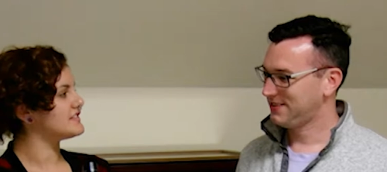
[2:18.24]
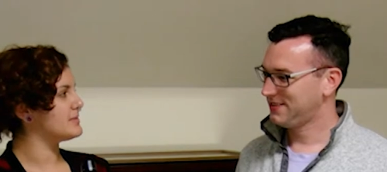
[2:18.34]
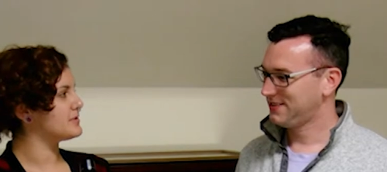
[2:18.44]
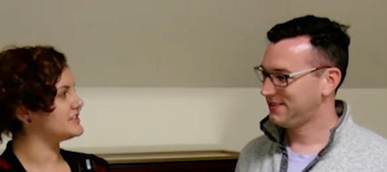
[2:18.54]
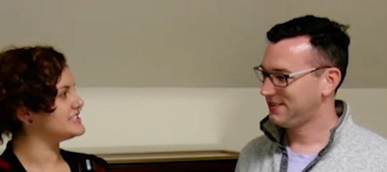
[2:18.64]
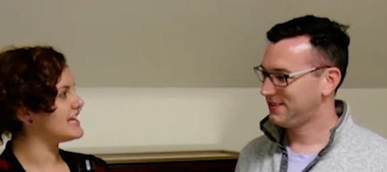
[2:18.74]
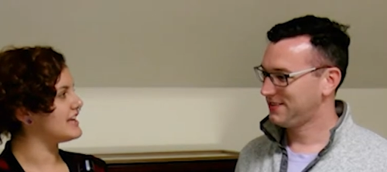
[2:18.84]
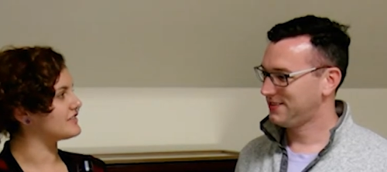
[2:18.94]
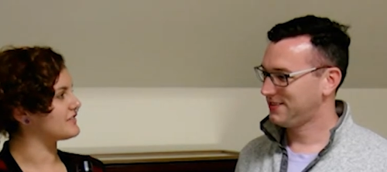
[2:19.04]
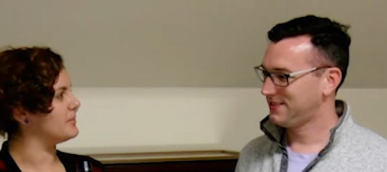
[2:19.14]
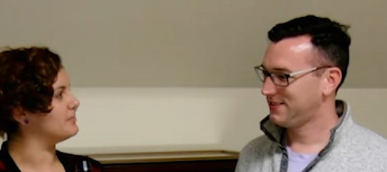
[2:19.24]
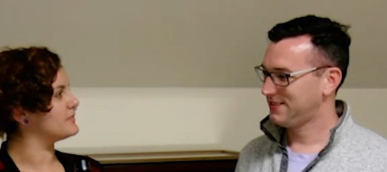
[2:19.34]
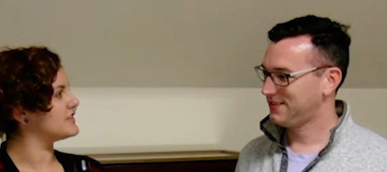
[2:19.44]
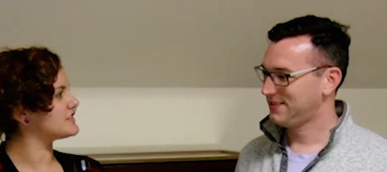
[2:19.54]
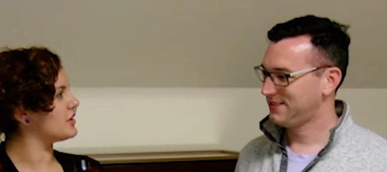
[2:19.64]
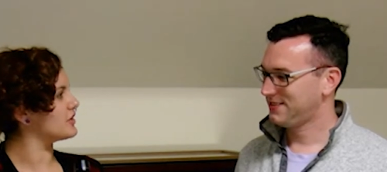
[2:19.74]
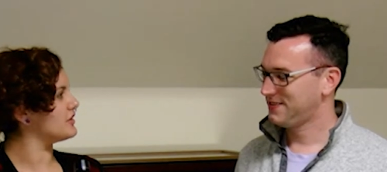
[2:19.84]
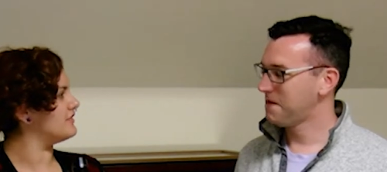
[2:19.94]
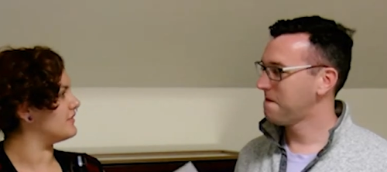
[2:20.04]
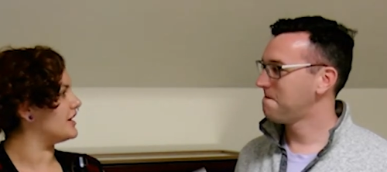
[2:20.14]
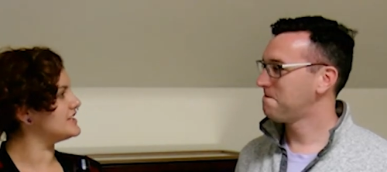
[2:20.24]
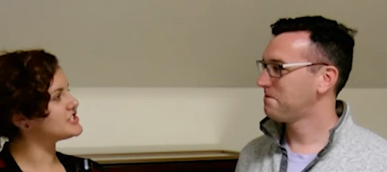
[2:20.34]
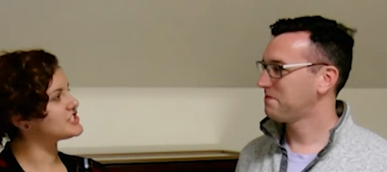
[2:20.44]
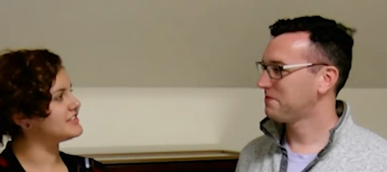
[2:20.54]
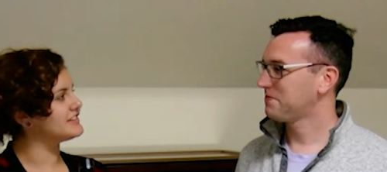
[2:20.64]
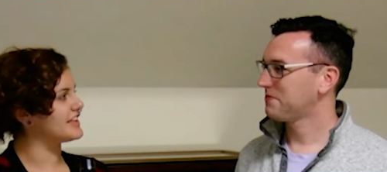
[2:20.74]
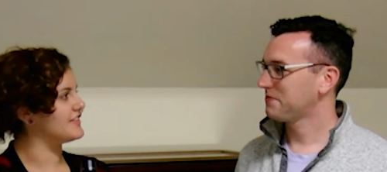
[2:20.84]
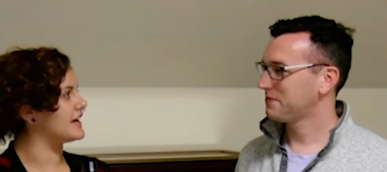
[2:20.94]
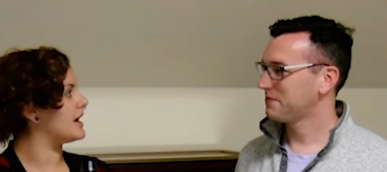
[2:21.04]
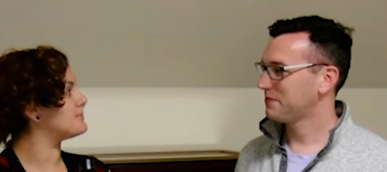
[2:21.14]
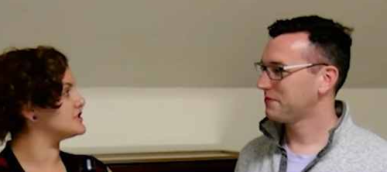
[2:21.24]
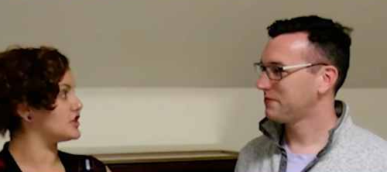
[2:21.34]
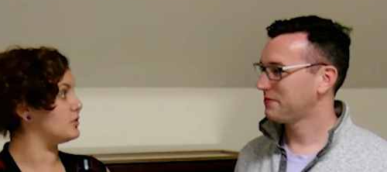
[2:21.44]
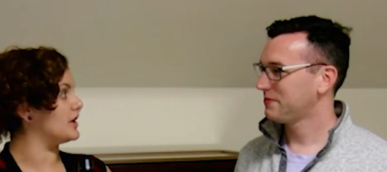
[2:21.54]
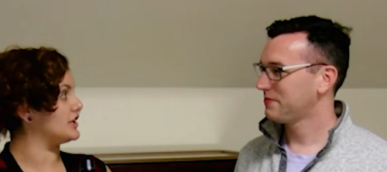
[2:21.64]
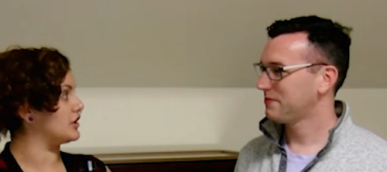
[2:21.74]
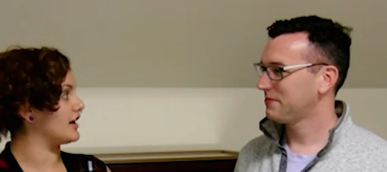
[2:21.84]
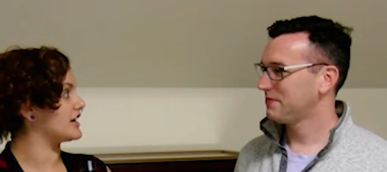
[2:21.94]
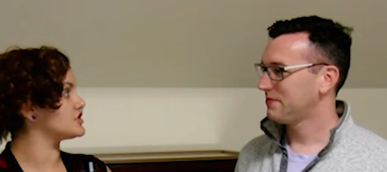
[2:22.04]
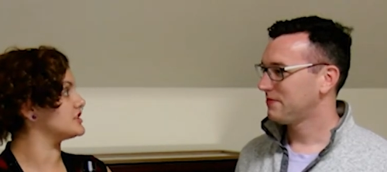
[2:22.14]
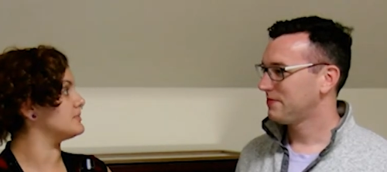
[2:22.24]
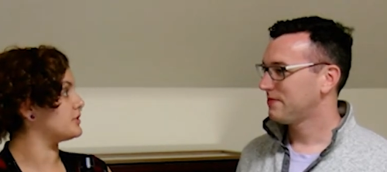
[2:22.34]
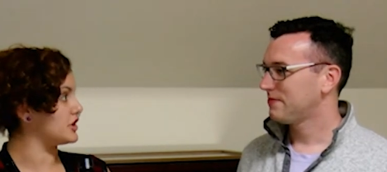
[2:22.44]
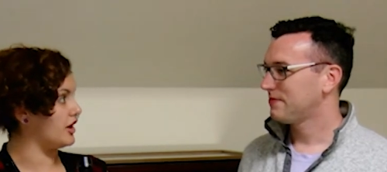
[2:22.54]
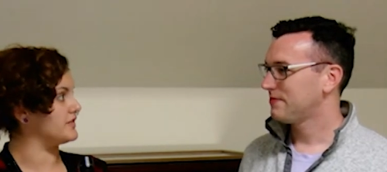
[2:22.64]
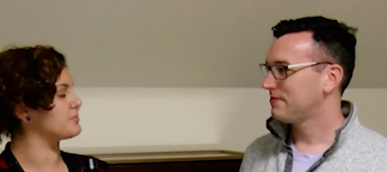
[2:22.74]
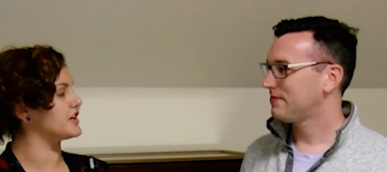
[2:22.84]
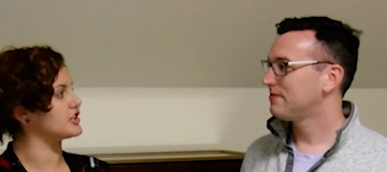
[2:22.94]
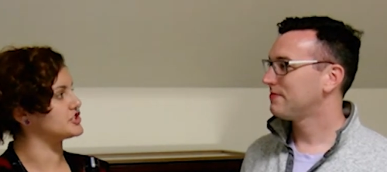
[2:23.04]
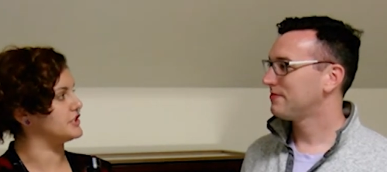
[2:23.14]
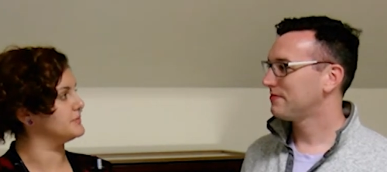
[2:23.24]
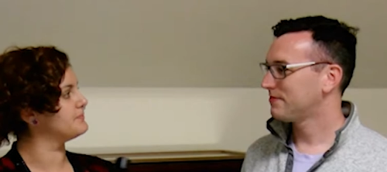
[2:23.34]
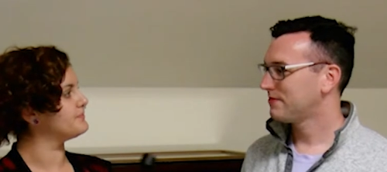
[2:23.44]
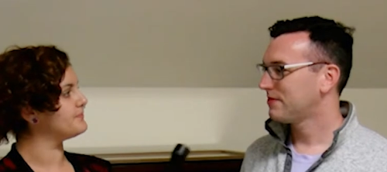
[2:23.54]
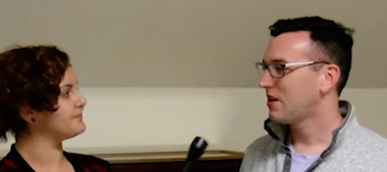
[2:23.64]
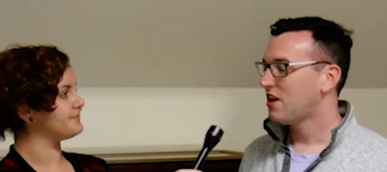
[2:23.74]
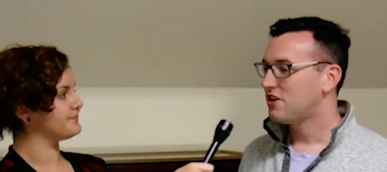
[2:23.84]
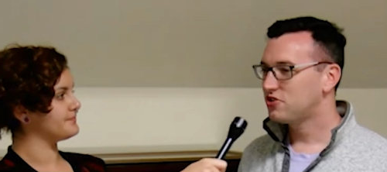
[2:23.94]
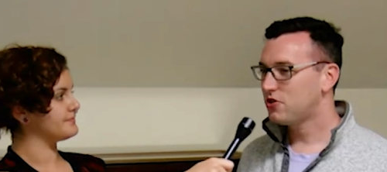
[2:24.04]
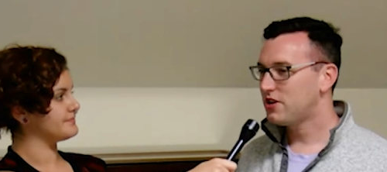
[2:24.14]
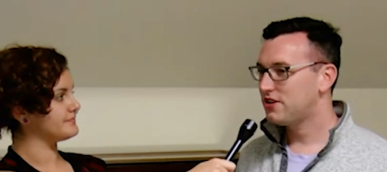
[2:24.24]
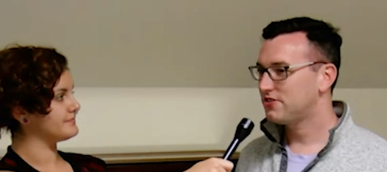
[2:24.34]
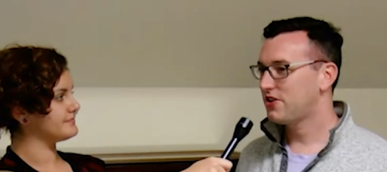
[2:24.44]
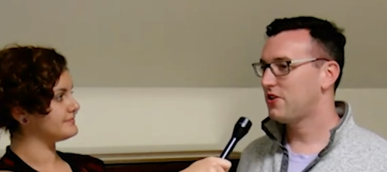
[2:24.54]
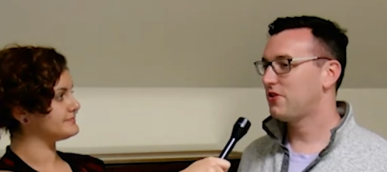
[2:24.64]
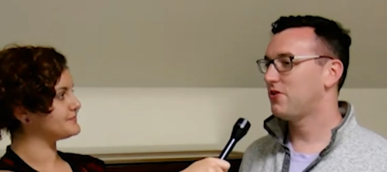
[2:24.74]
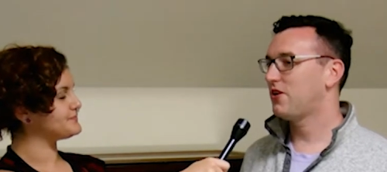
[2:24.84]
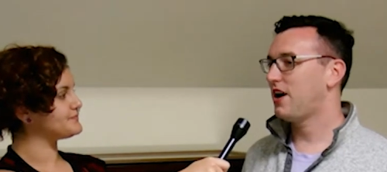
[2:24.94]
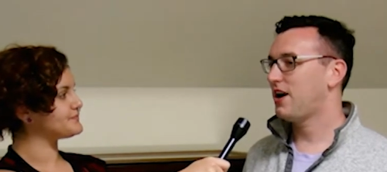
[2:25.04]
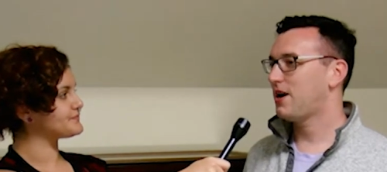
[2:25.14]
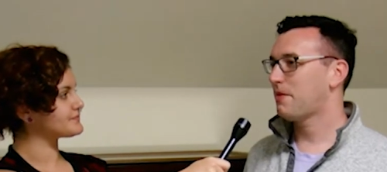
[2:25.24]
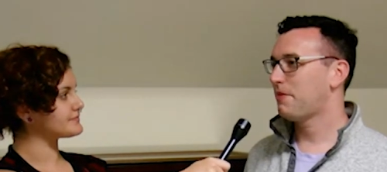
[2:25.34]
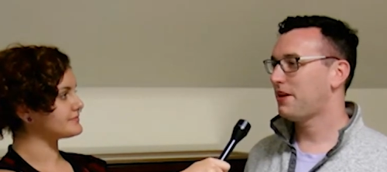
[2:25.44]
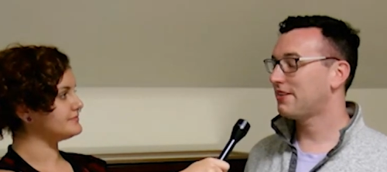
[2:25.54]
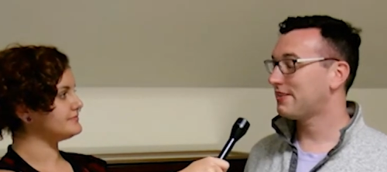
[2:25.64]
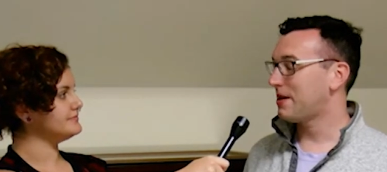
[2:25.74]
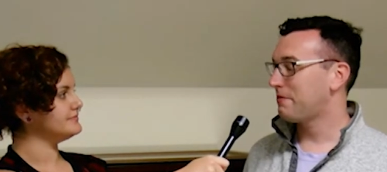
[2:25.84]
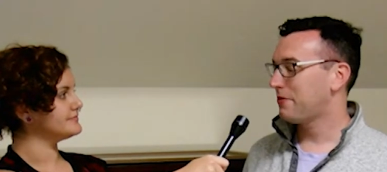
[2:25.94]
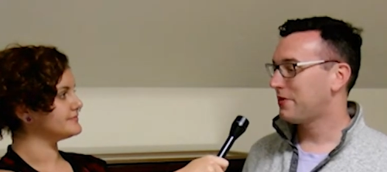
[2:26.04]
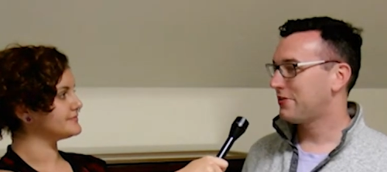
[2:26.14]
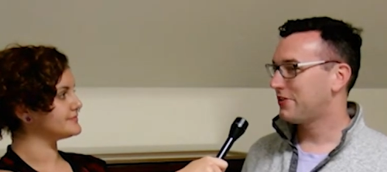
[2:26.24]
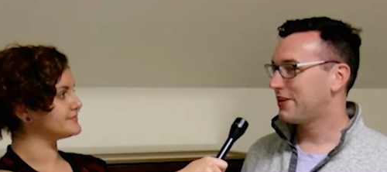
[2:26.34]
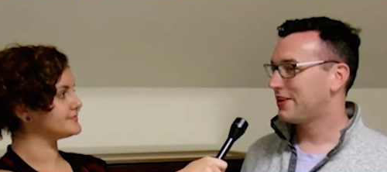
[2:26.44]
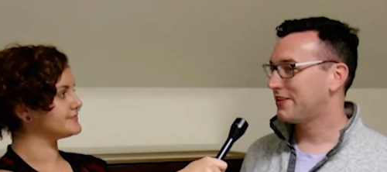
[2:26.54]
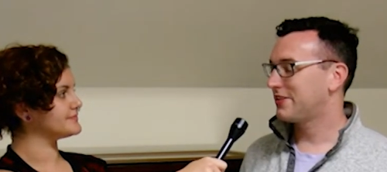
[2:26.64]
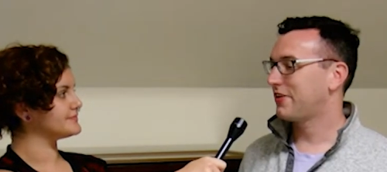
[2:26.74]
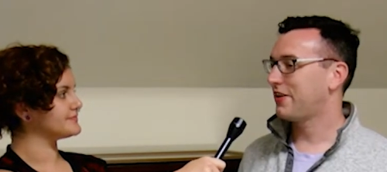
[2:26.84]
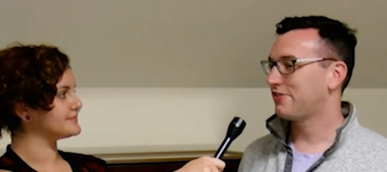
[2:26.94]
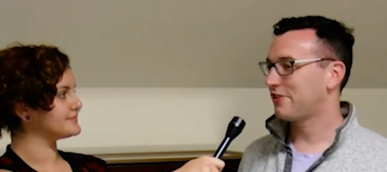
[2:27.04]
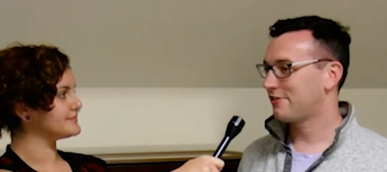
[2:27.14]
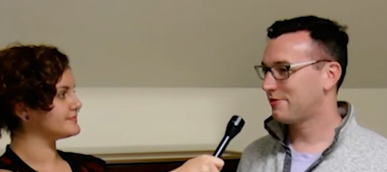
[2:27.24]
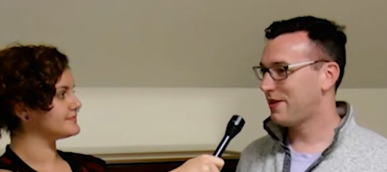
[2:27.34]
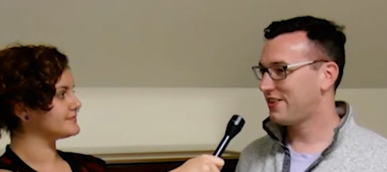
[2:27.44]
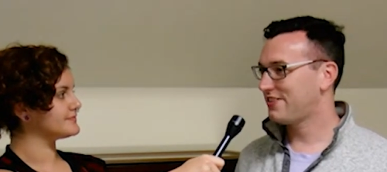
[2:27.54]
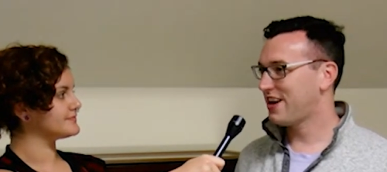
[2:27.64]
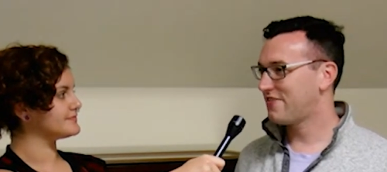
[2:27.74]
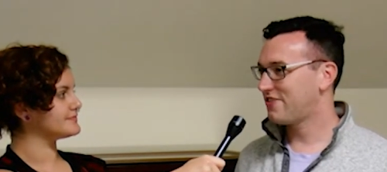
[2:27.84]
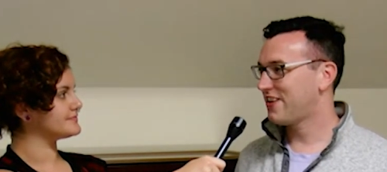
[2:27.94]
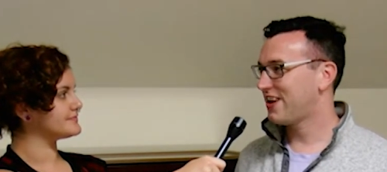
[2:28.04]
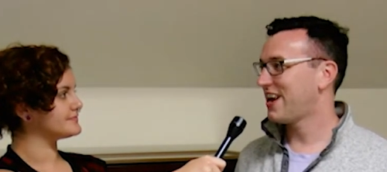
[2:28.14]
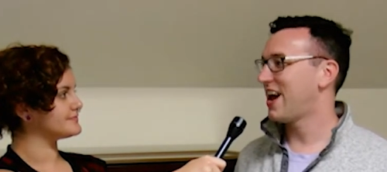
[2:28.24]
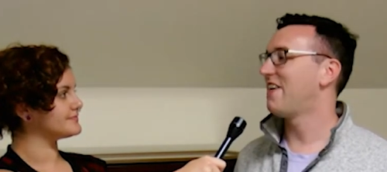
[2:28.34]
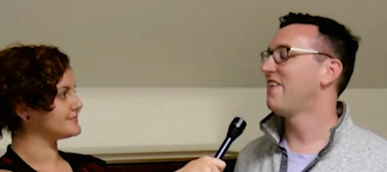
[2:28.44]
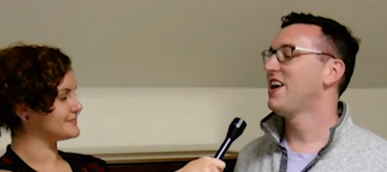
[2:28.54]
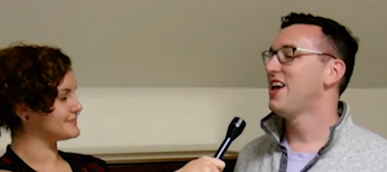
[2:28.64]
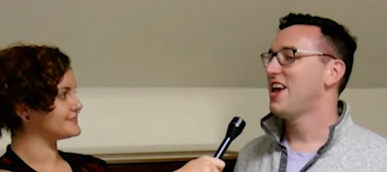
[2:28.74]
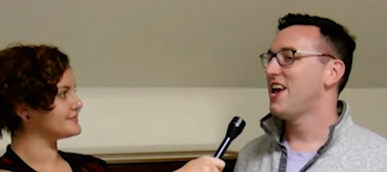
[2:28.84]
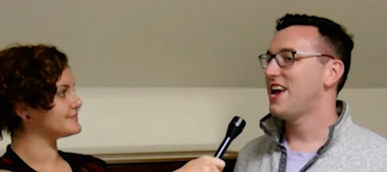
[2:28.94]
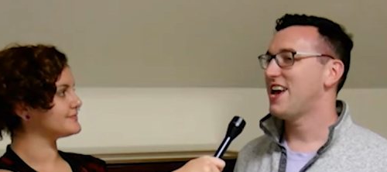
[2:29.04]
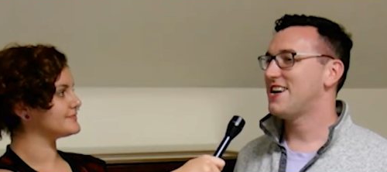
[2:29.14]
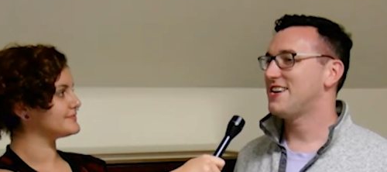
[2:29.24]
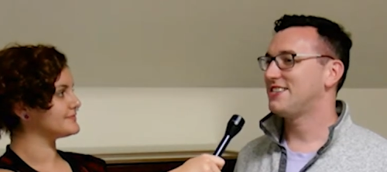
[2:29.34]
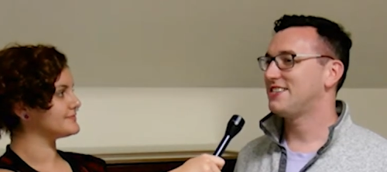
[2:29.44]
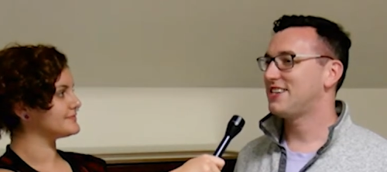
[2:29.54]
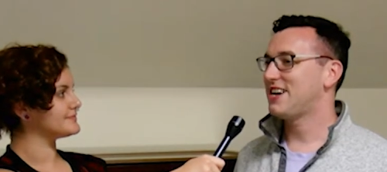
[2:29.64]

Speaker 1: typically takes from the start of auditions and then up until when you're actually putting on the production?
Speaker 2: Sure. So, um, an example we're doing the greatest Christmas pageant ever right now, and